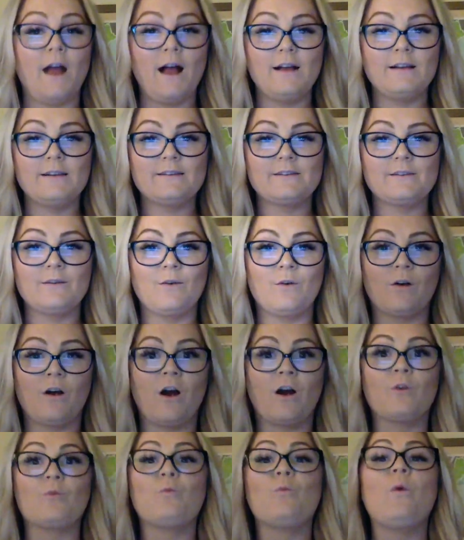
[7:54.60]
us, or
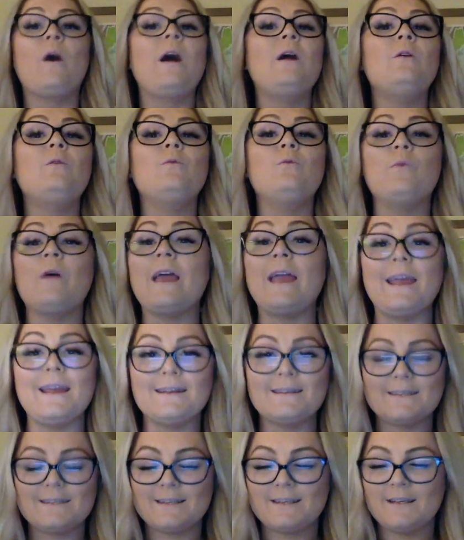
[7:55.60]
our well
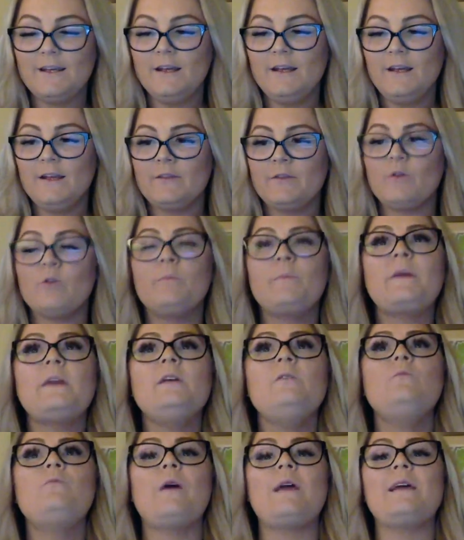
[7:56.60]
weight. There will be
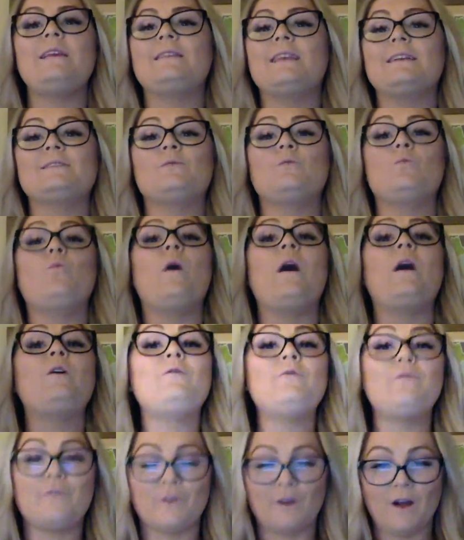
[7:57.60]
a weight that's
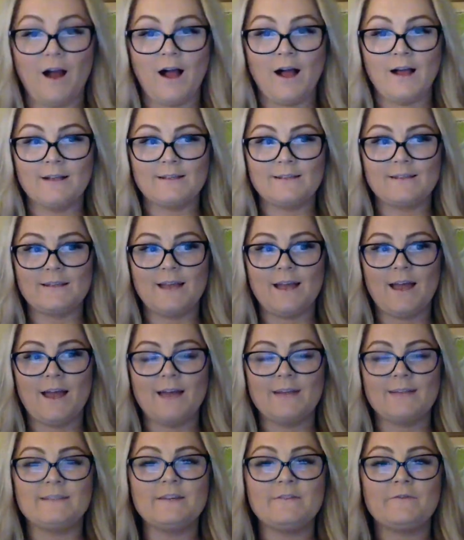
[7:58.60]
well for us
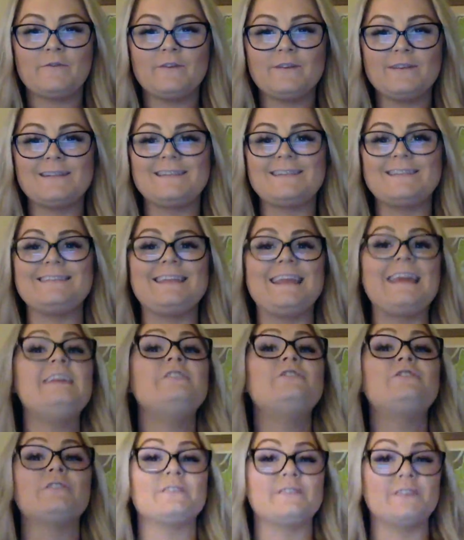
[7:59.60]
at different
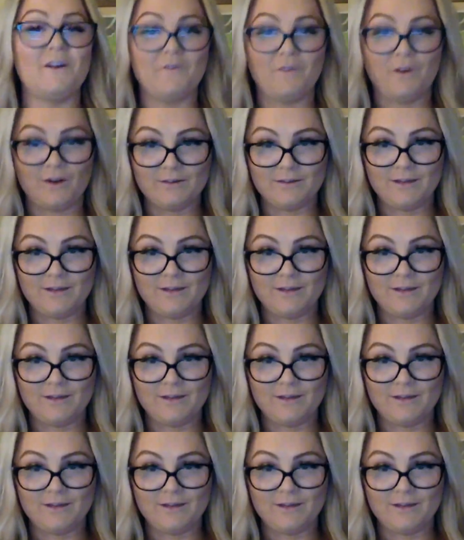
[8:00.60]
stages of our